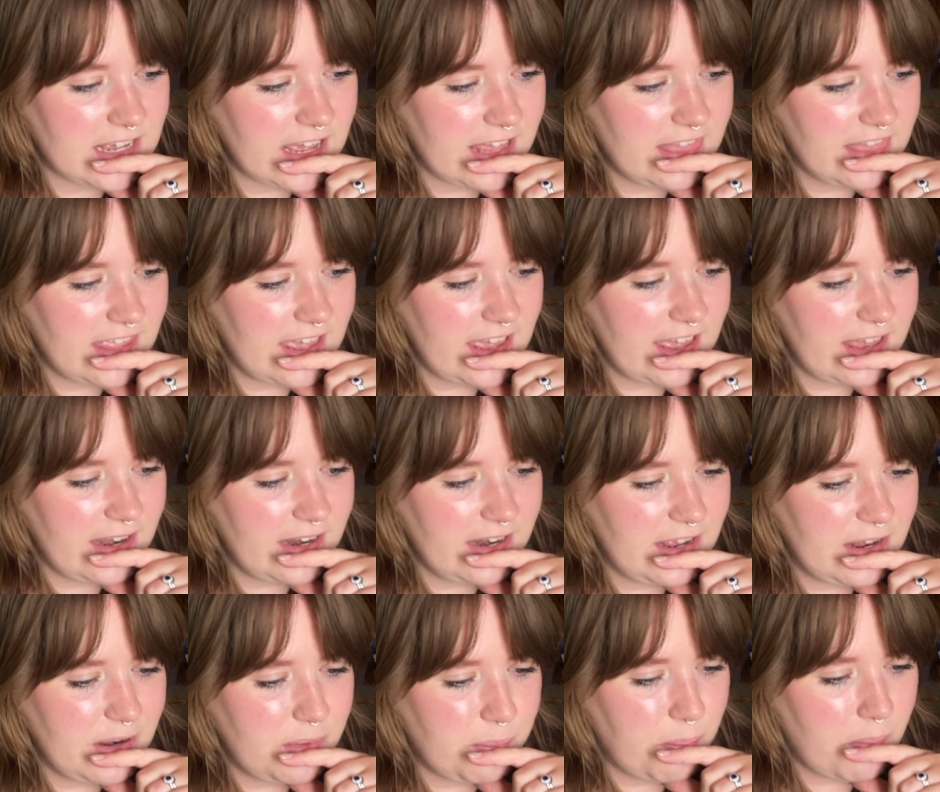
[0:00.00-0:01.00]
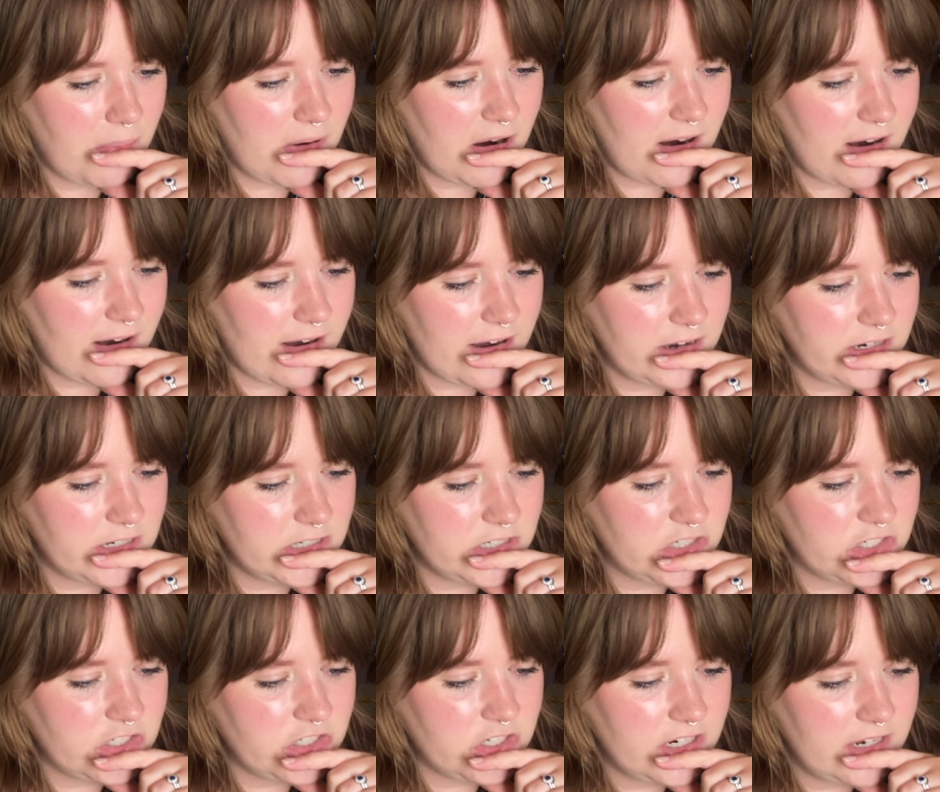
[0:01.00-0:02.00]
And then in
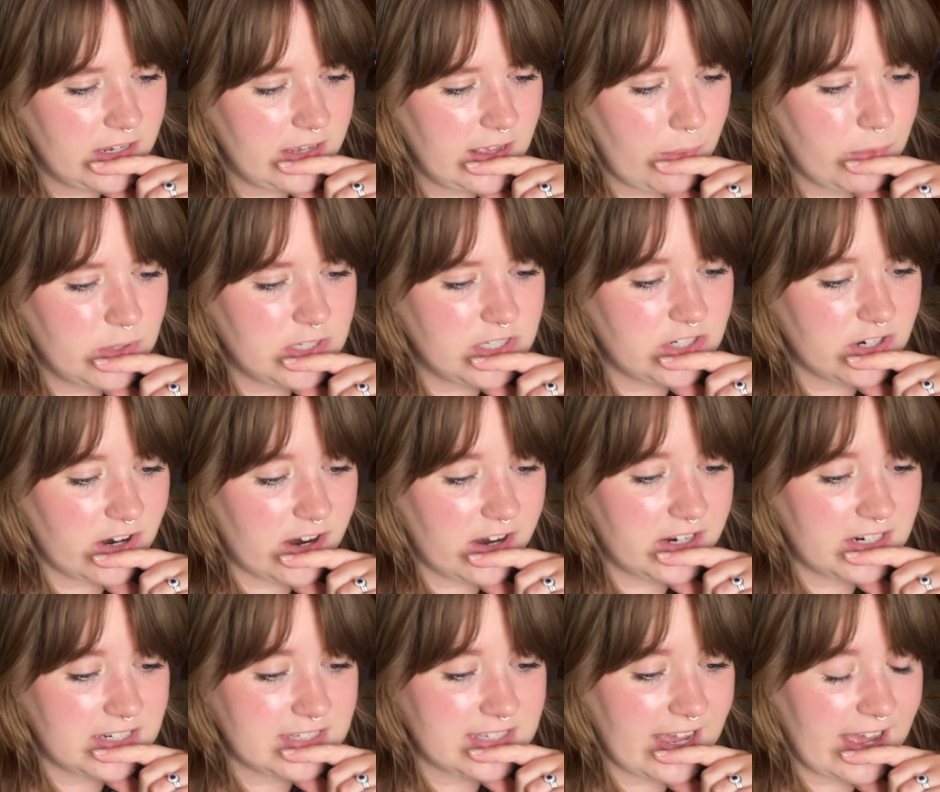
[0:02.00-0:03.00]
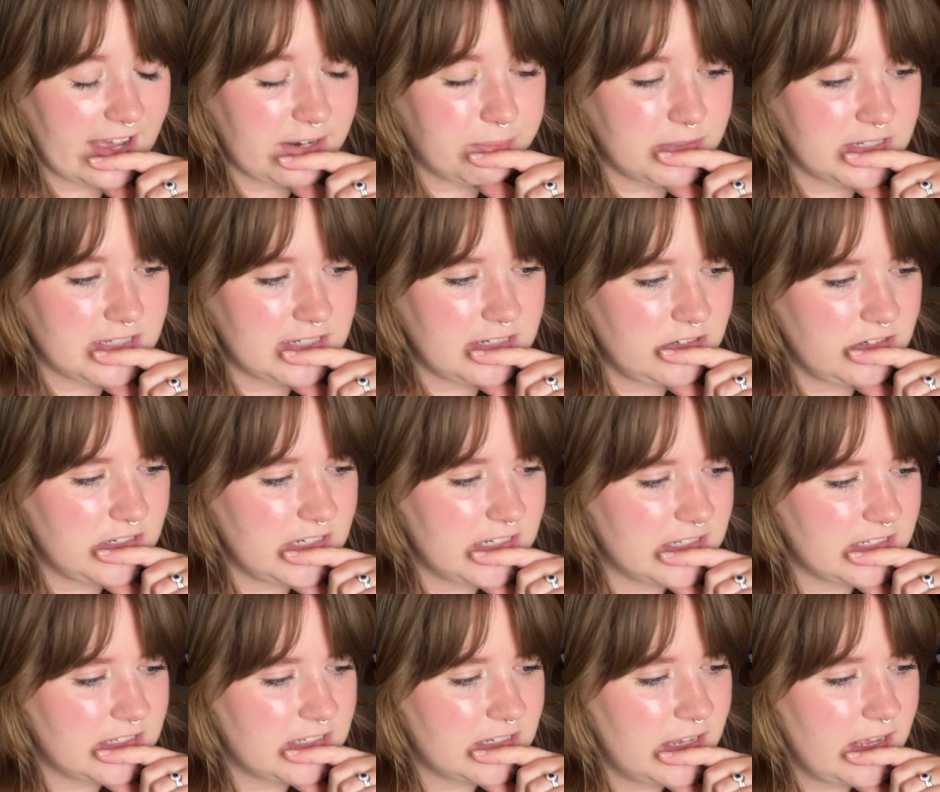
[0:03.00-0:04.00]
March, it was dark, sad,
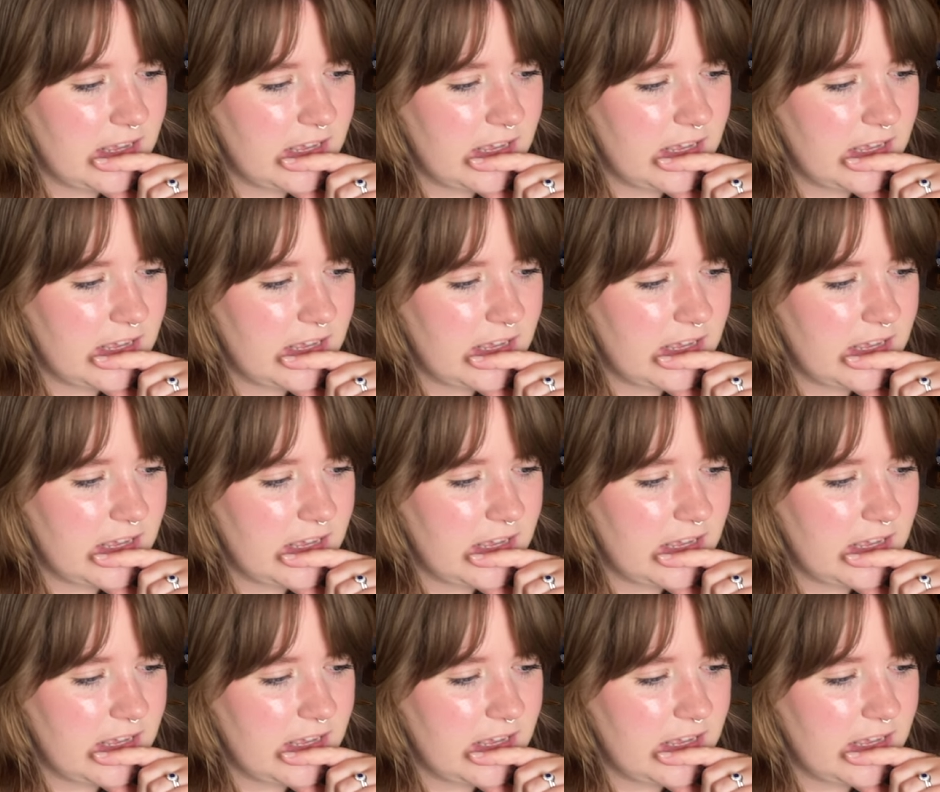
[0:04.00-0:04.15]
mysterious.